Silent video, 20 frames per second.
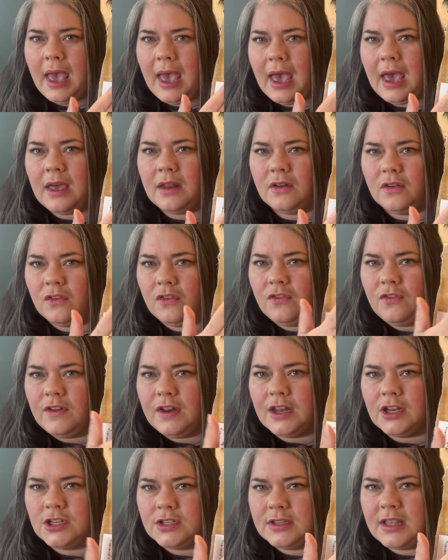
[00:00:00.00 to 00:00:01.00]
and
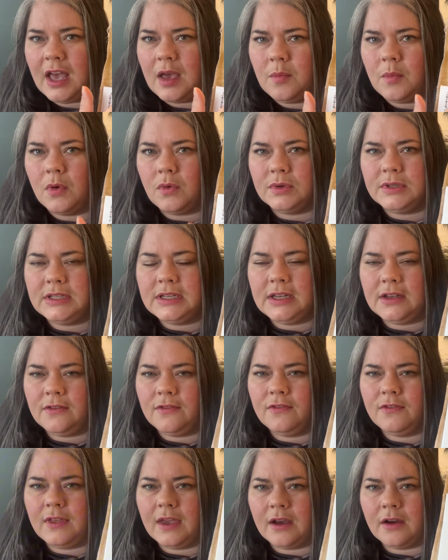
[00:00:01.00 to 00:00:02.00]
finish that
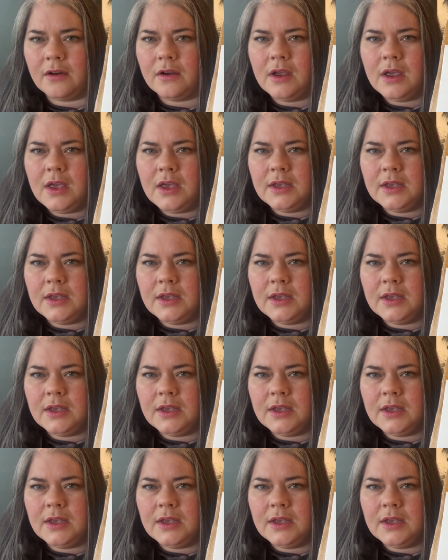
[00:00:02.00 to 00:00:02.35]
motif there.